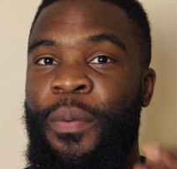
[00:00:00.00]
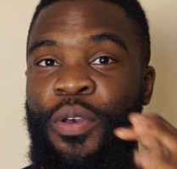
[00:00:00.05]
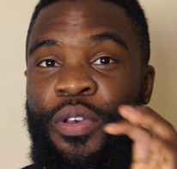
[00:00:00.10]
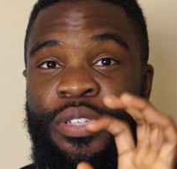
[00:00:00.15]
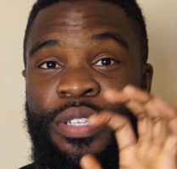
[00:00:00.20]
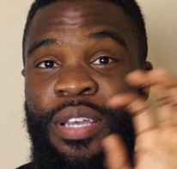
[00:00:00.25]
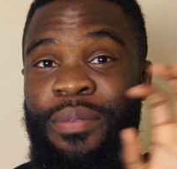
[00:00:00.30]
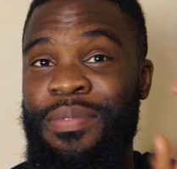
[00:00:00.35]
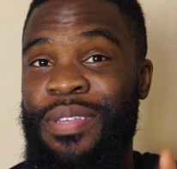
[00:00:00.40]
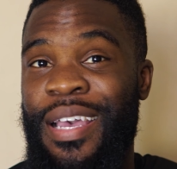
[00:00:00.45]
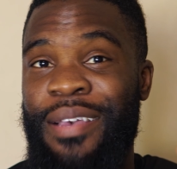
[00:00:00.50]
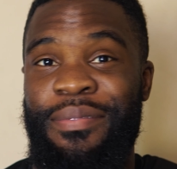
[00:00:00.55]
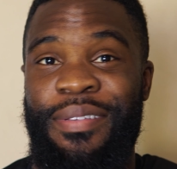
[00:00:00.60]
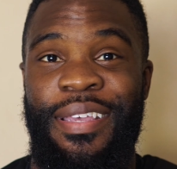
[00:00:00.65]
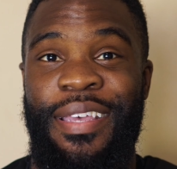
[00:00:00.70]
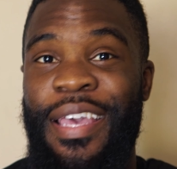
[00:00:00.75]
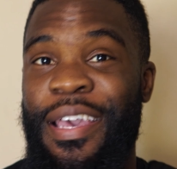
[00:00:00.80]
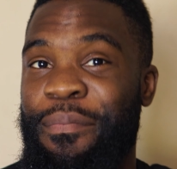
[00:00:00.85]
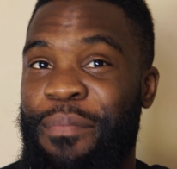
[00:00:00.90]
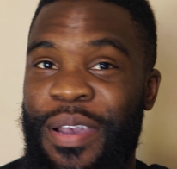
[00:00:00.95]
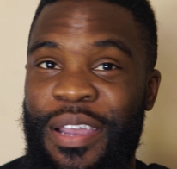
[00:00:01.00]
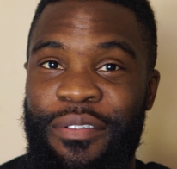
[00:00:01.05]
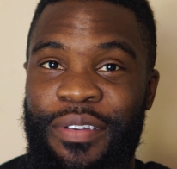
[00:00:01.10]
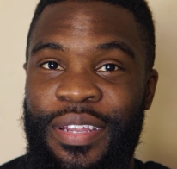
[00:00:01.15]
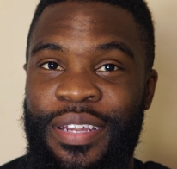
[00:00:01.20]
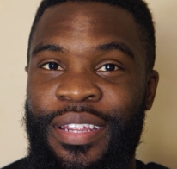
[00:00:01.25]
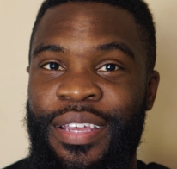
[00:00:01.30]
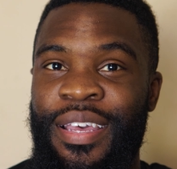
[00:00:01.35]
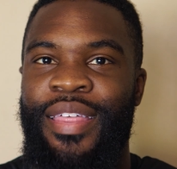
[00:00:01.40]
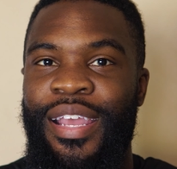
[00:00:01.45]
because sometimes they get
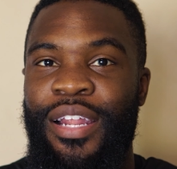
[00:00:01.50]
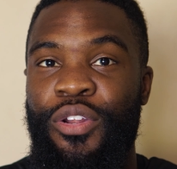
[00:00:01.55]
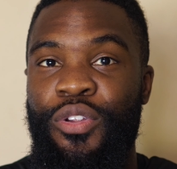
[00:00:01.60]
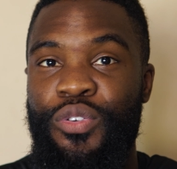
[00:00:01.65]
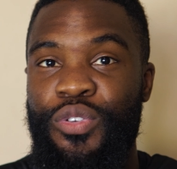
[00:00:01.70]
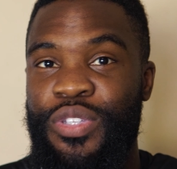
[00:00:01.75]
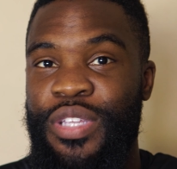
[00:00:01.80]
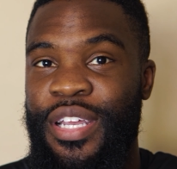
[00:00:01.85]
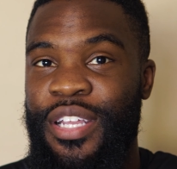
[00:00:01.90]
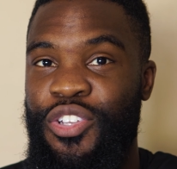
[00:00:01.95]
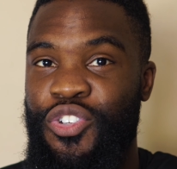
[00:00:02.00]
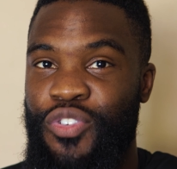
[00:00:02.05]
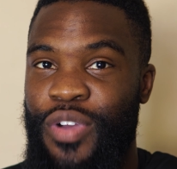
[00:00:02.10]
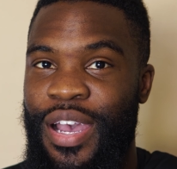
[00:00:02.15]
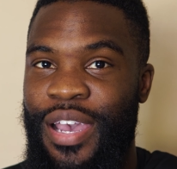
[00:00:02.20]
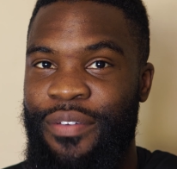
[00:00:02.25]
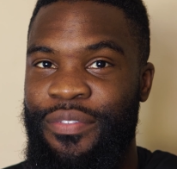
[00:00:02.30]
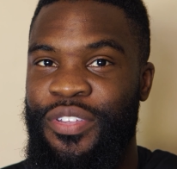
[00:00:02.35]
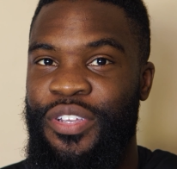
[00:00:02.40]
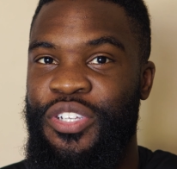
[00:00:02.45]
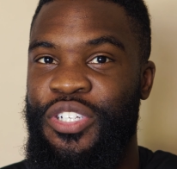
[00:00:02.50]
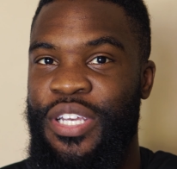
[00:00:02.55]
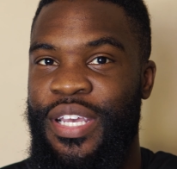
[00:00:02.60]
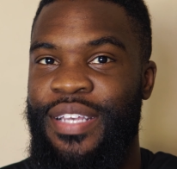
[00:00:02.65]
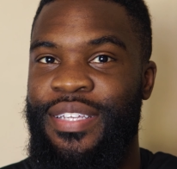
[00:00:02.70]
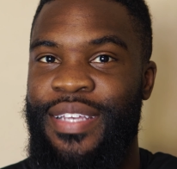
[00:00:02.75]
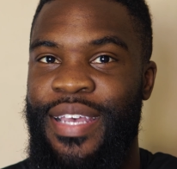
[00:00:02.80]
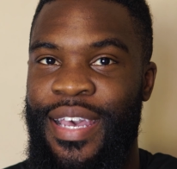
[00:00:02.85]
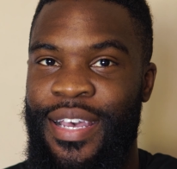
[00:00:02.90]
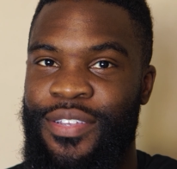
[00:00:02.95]
married, they lose their drive to
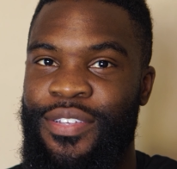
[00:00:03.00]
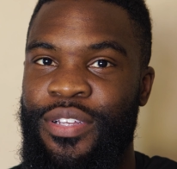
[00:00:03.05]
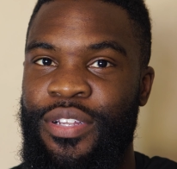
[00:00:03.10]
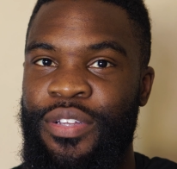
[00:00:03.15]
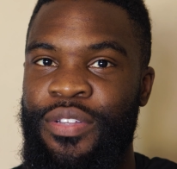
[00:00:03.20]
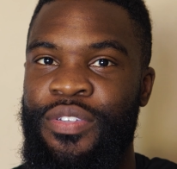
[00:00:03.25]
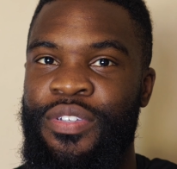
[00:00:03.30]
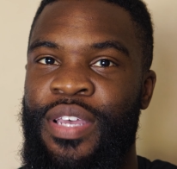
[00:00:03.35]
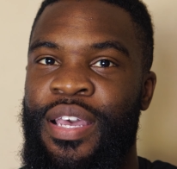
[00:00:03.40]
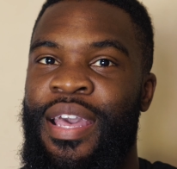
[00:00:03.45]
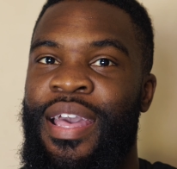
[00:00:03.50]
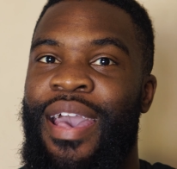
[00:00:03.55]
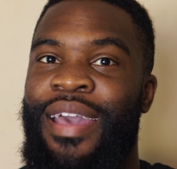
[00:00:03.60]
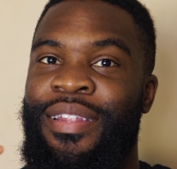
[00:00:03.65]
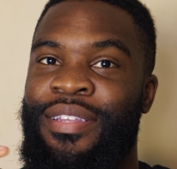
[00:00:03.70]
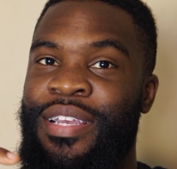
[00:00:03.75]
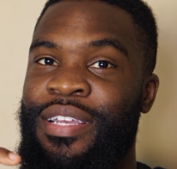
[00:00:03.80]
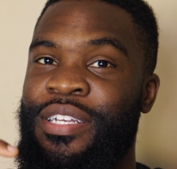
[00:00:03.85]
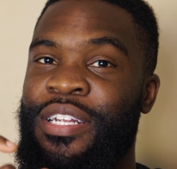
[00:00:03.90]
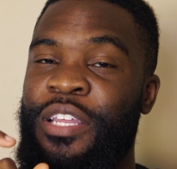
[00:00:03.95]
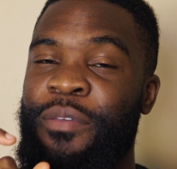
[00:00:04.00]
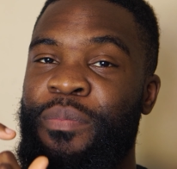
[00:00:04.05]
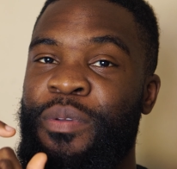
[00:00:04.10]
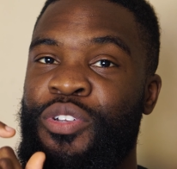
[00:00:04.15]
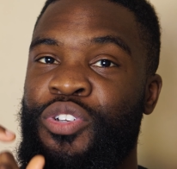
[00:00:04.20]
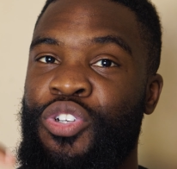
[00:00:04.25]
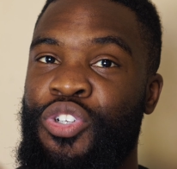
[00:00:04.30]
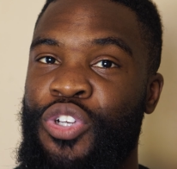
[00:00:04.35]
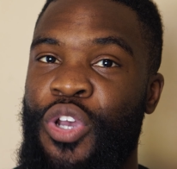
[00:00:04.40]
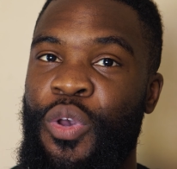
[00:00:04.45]
chase excellence. And it's actually
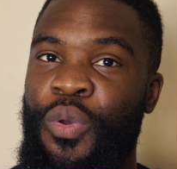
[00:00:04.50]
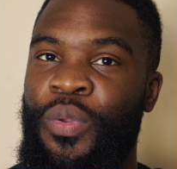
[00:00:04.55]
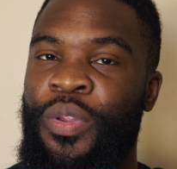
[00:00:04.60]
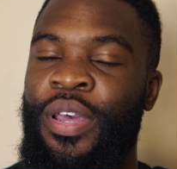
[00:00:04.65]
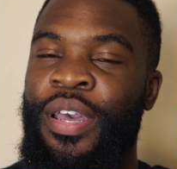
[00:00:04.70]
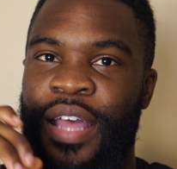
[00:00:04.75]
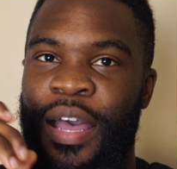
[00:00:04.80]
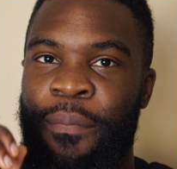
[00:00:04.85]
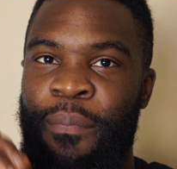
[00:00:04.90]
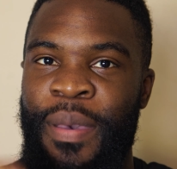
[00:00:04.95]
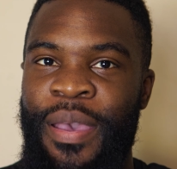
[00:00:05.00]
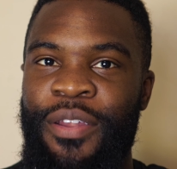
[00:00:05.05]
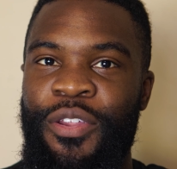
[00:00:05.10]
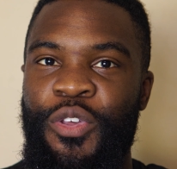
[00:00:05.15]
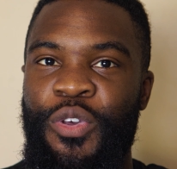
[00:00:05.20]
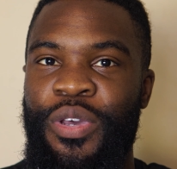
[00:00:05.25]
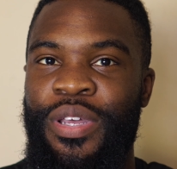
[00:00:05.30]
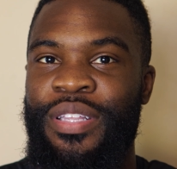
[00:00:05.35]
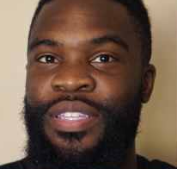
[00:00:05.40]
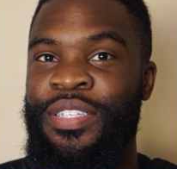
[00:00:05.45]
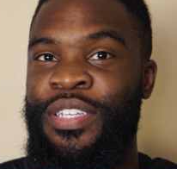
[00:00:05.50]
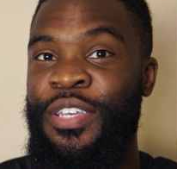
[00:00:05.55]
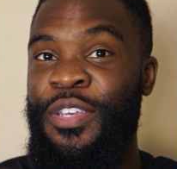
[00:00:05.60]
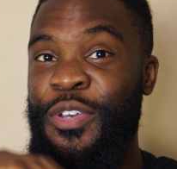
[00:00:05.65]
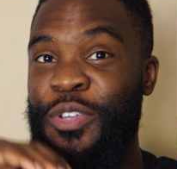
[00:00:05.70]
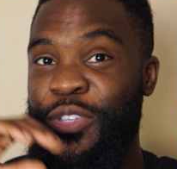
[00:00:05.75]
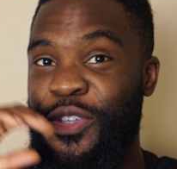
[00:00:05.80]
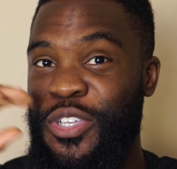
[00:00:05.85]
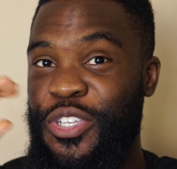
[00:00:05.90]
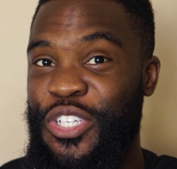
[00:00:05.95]
been shown that men who
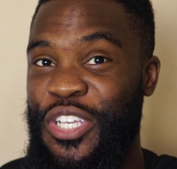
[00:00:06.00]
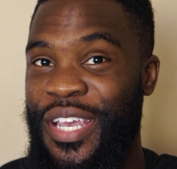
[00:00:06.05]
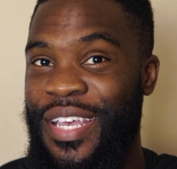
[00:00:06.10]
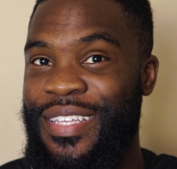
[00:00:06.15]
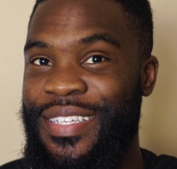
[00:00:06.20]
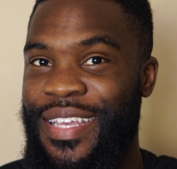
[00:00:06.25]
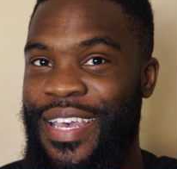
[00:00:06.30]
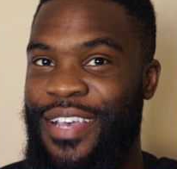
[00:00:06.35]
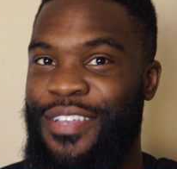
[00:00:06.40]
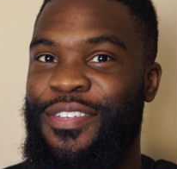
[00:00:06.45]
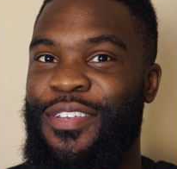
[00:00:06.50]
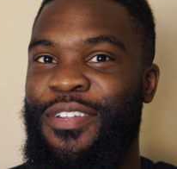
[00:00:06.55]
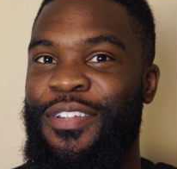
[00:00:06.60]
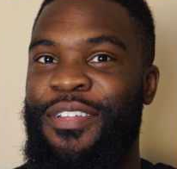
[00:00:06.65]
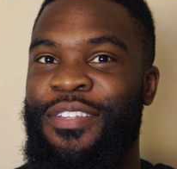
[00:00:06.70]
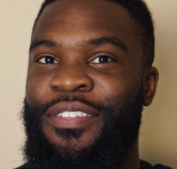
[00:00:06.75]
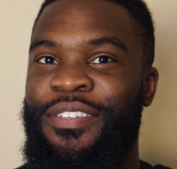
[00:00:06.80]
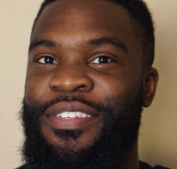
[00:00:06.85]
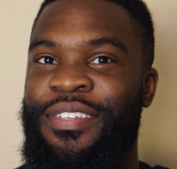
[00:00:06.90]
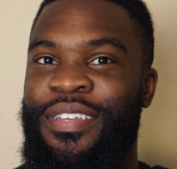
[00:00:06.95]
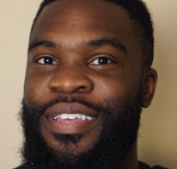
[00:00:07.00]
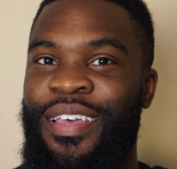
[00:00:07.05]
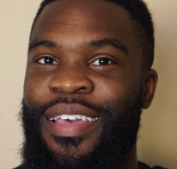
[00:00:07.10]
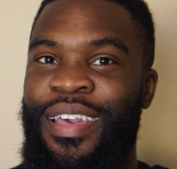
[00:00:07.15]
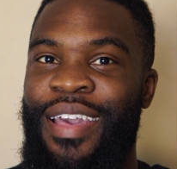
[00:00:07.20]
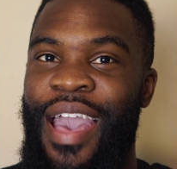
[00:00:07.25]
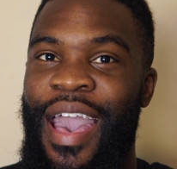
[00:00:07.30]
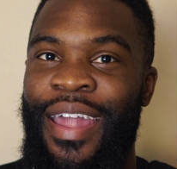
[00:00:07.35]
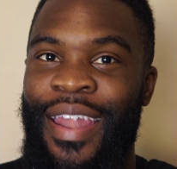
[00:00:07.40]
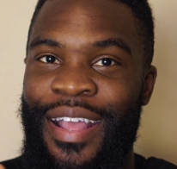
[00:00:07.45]
continue to chase excellence
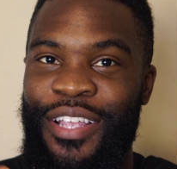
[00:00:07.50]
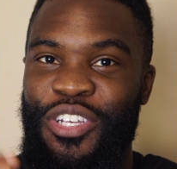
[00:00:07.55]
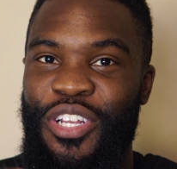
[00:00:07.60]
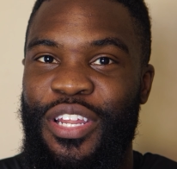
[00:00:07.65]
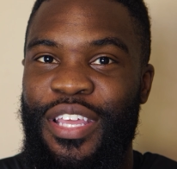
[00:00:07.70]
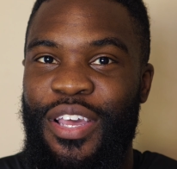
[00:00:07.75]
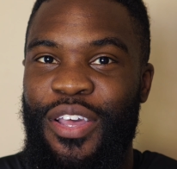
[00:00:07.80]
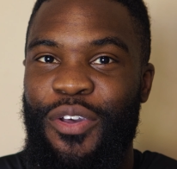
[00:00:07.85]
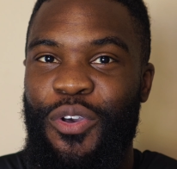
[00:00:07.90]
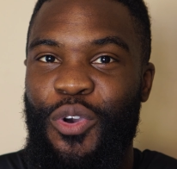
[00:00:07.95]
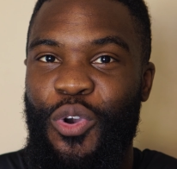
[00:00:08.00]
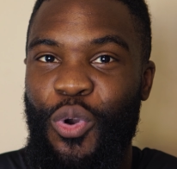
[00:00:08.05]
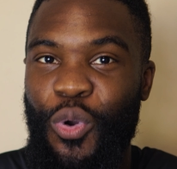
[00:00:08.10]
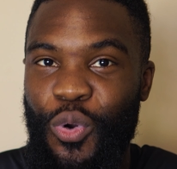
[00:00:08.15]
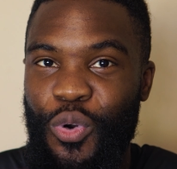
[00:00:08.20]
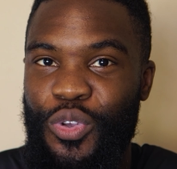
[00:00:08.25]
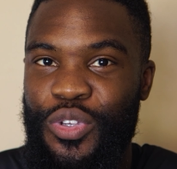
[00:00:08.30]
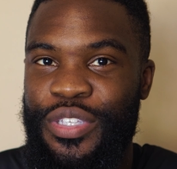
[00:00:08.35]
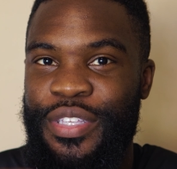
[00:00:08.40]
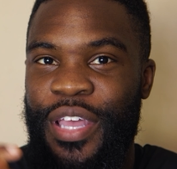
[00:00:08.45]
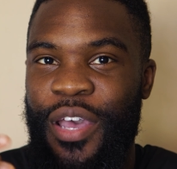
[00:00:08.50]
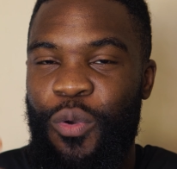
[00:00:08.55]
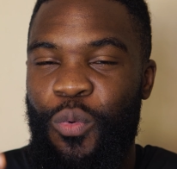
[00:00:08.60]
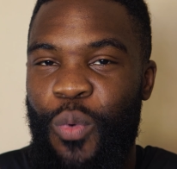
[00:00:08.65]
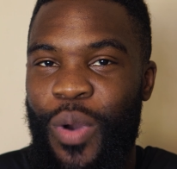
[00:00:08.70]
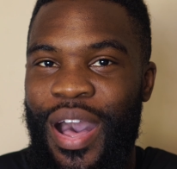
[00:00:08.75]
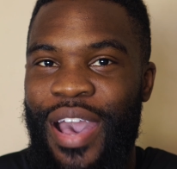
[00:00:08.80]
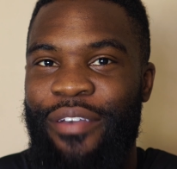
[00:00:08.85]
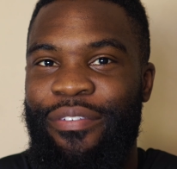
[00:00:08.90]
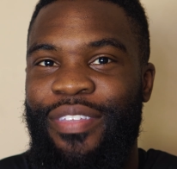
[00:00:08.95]
and actually cause their
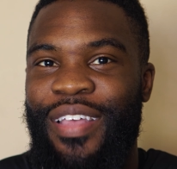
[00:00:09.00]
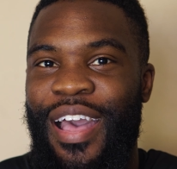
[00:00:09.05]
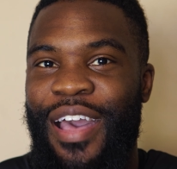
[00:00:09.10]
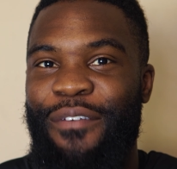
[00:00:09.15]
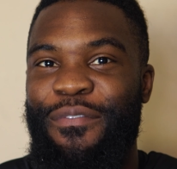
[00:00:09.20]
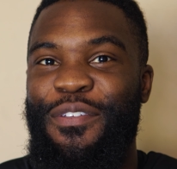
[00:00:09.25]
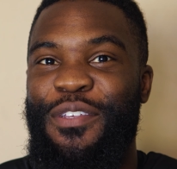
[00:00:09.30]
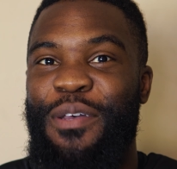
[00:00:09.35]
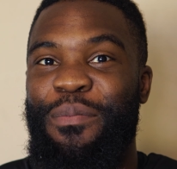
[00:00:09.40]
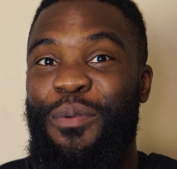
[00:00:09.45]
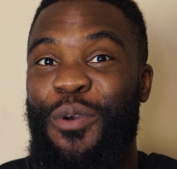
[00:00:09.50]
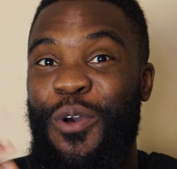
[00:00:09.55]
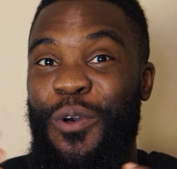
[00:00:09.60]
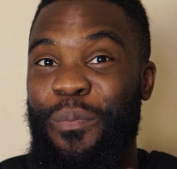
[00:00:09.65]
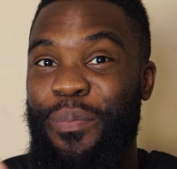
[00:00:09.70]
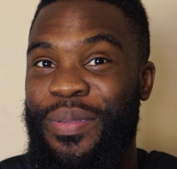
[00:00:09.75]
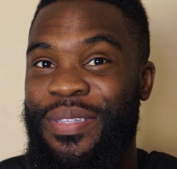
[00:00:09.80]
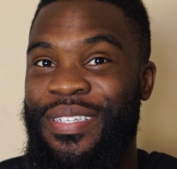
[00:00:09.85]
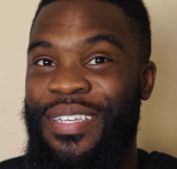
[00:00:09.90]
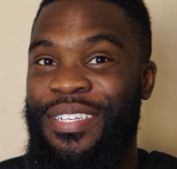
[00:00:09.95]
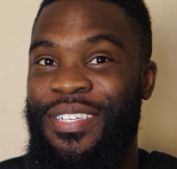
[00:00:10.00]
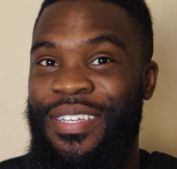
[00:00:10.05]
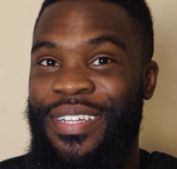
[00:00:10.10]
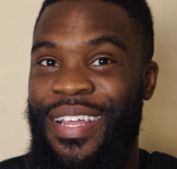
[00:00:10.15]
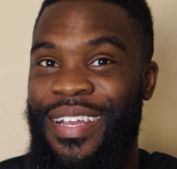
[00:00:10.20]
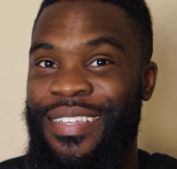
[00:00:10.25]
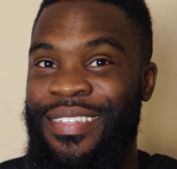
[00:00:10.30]
wife to have some competition